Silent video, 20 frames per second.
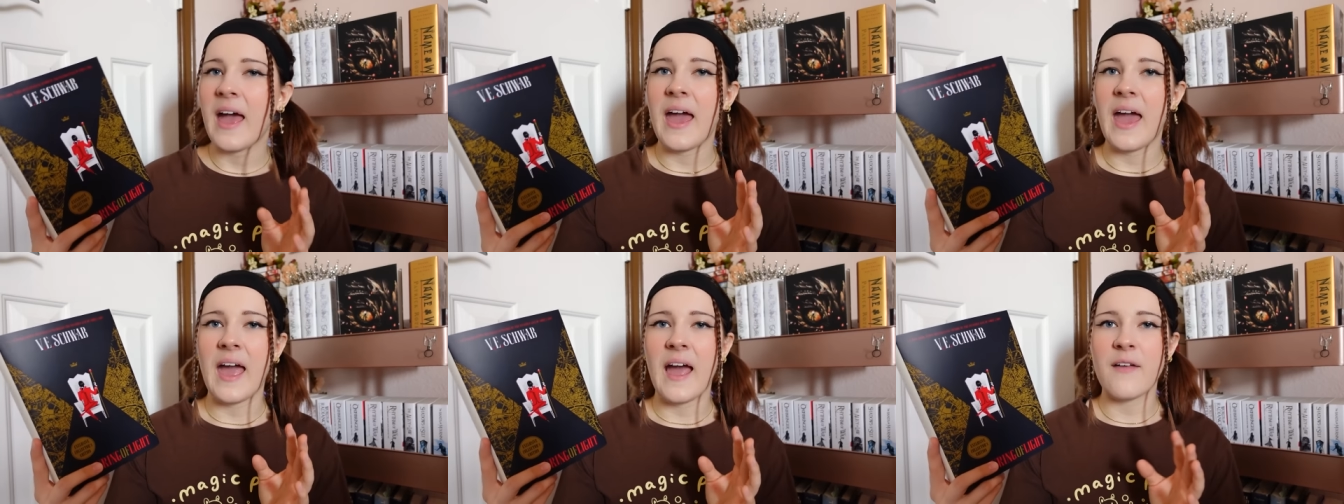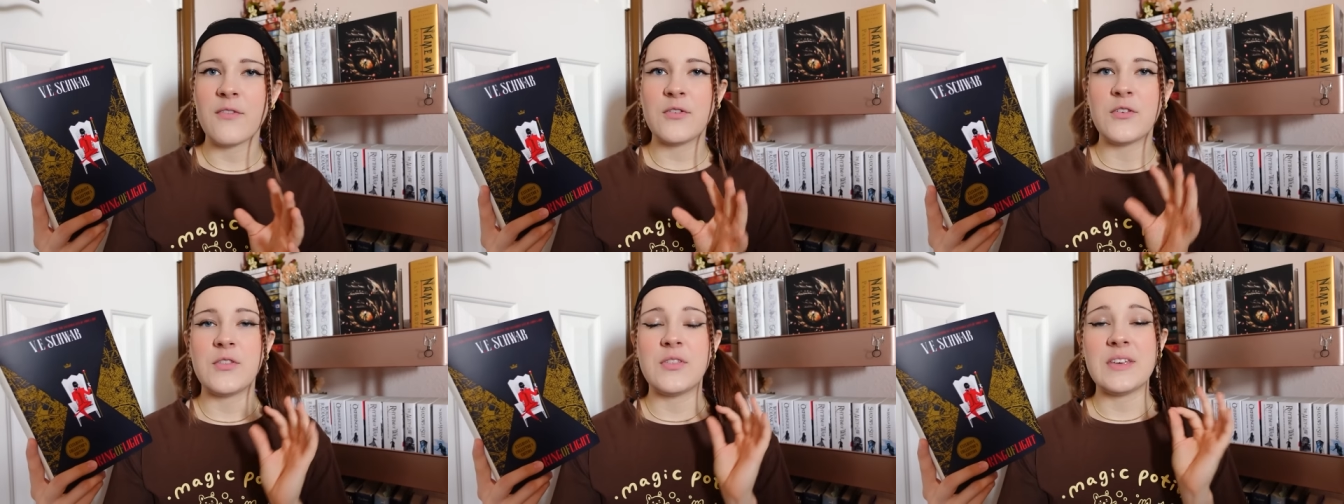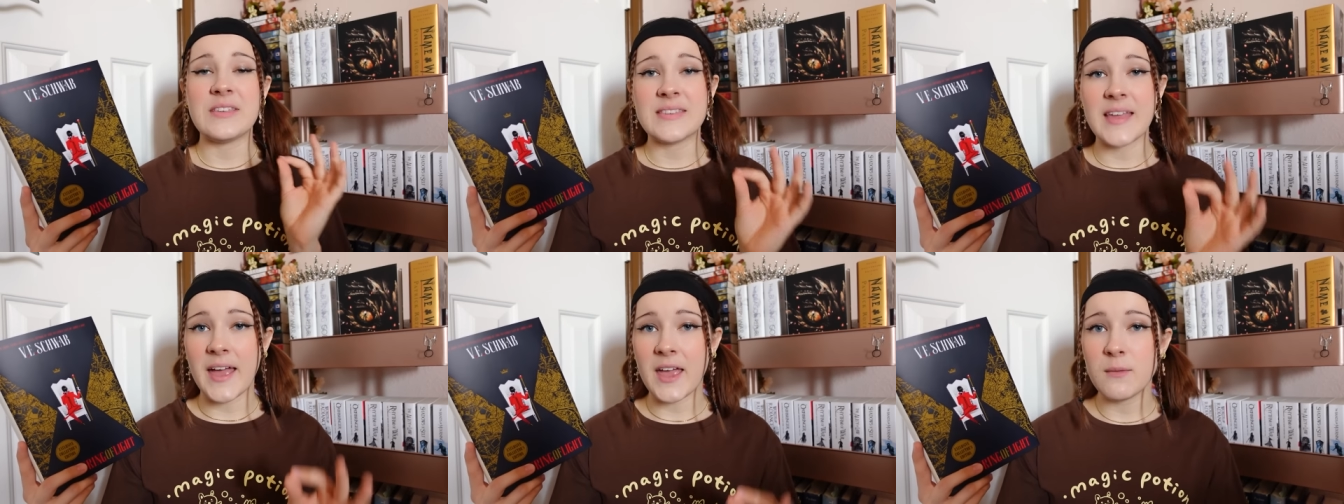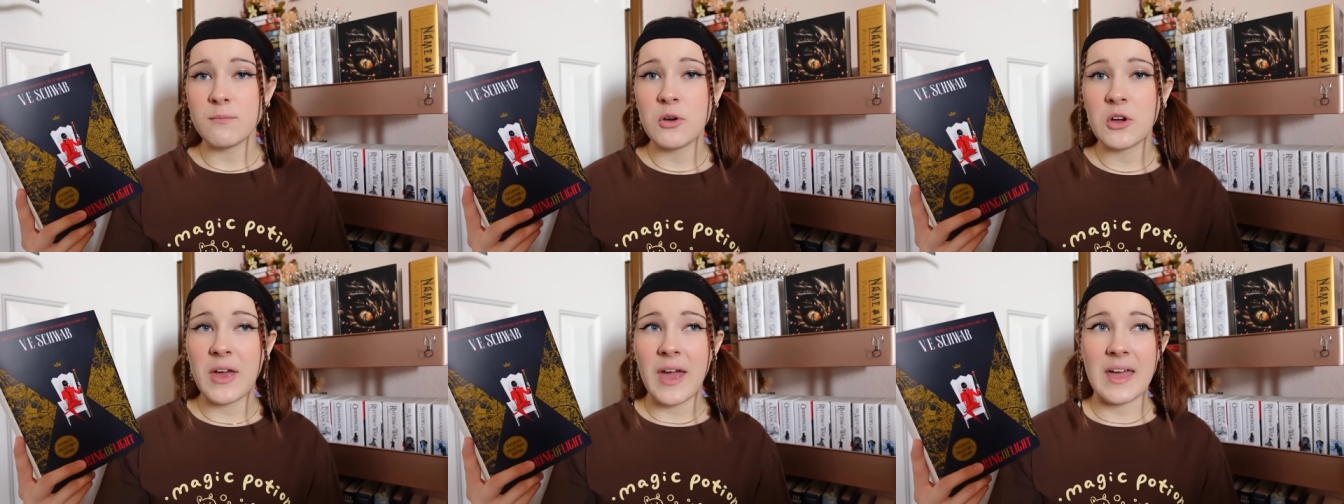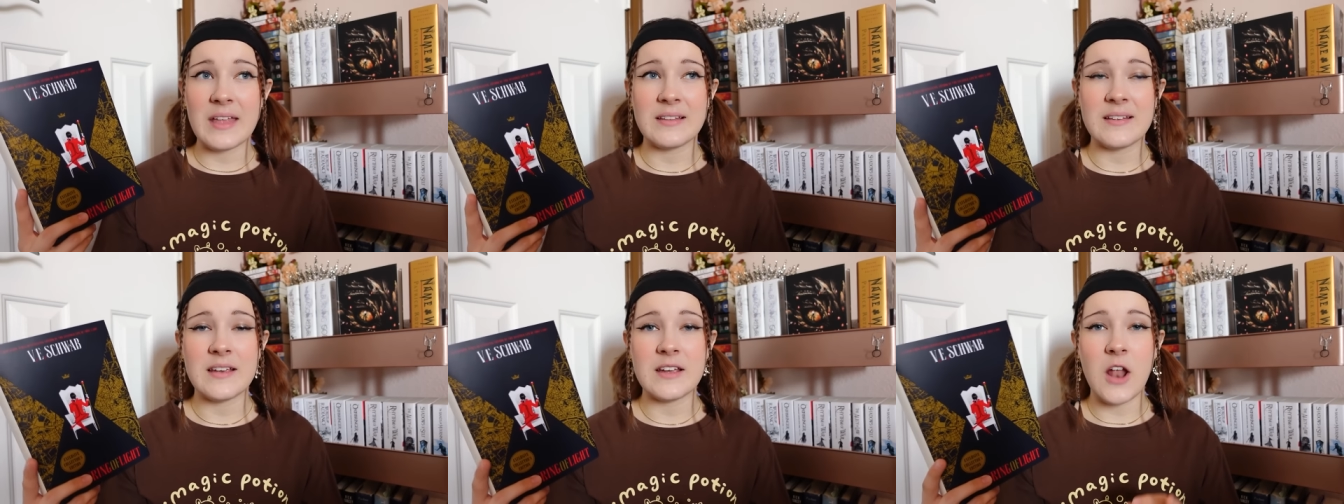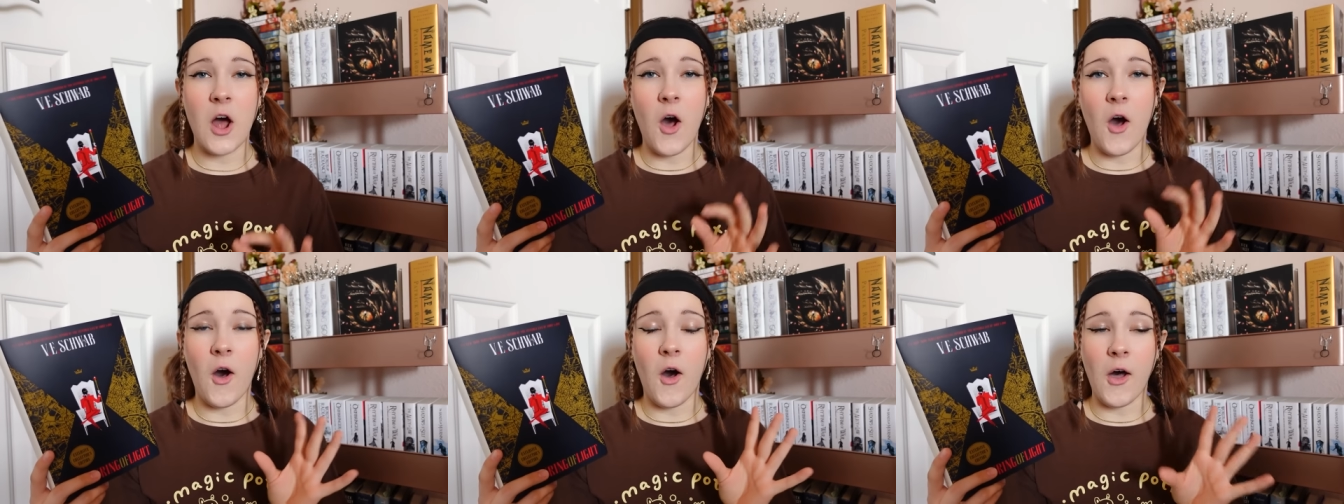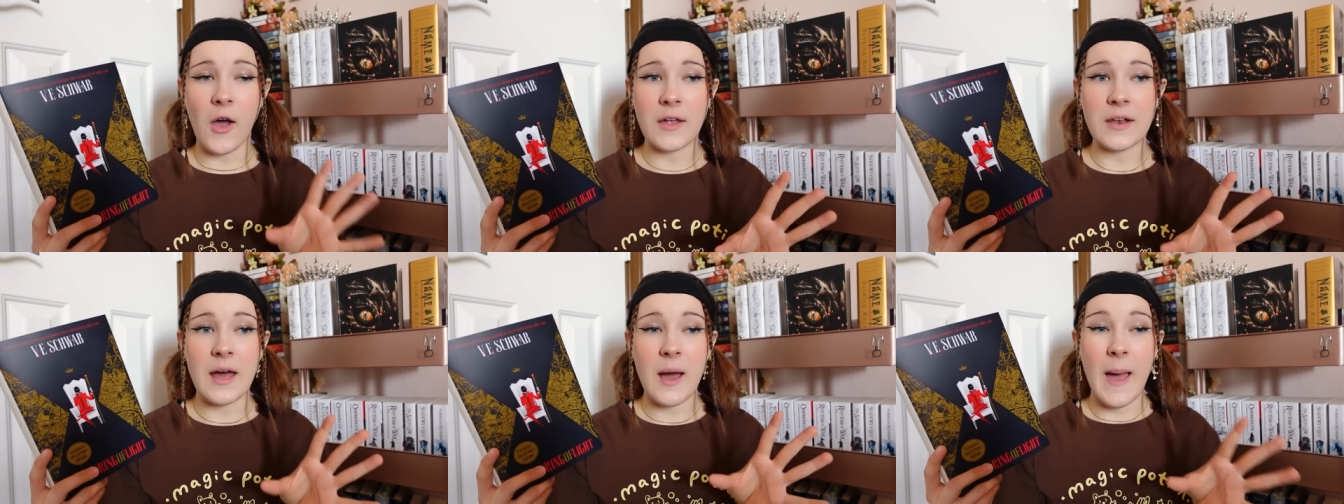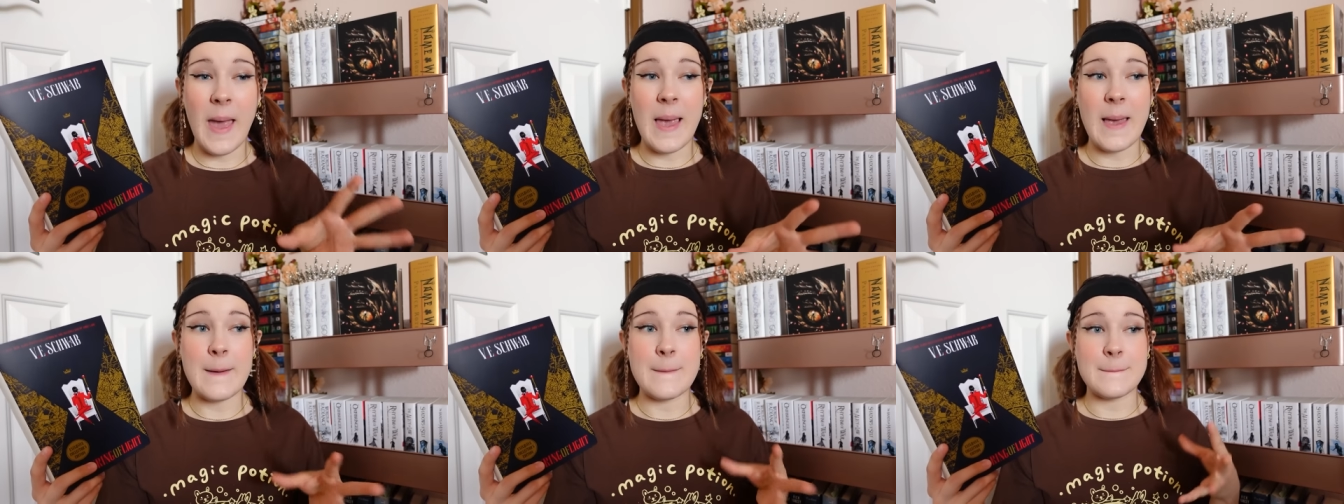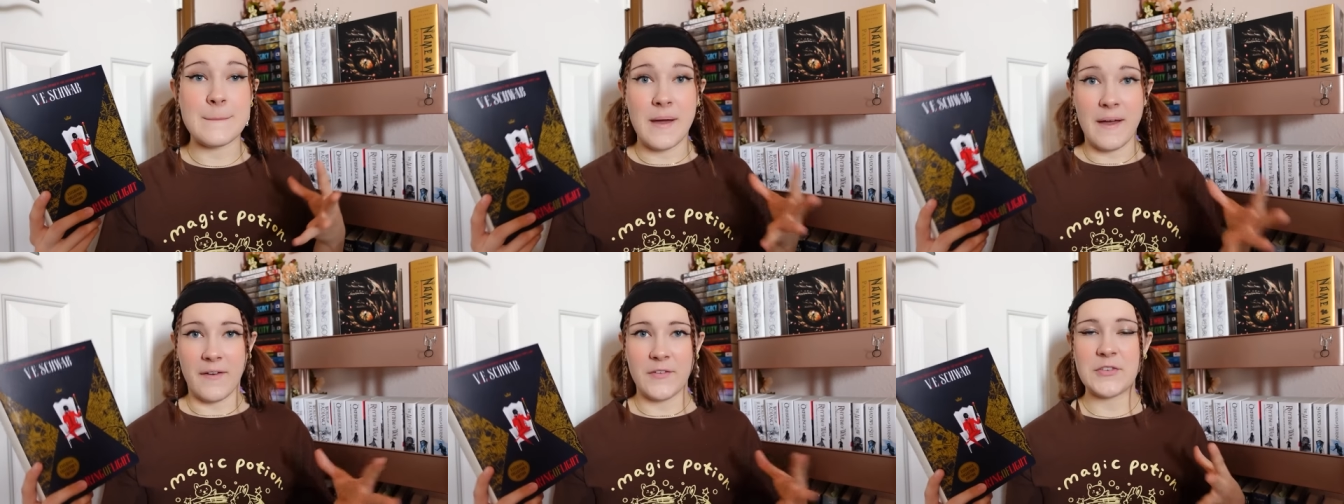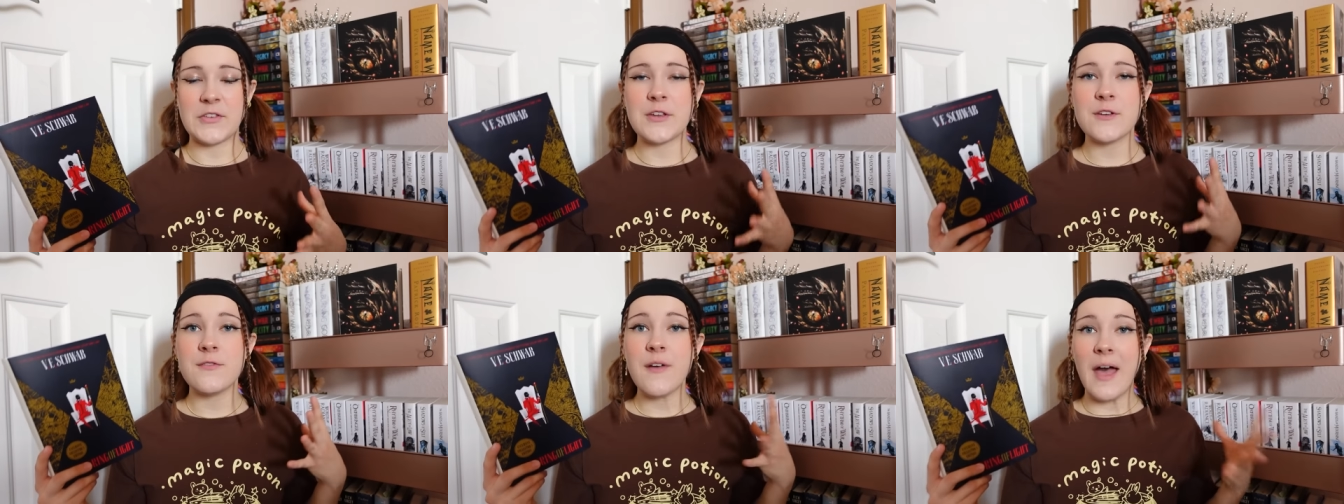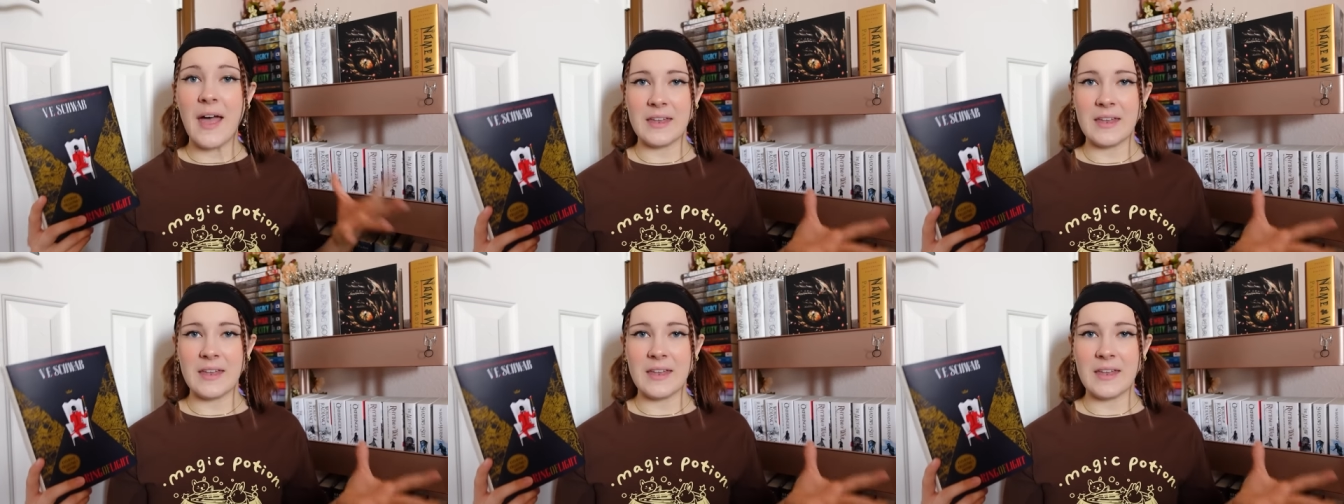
and the second book ended on a massive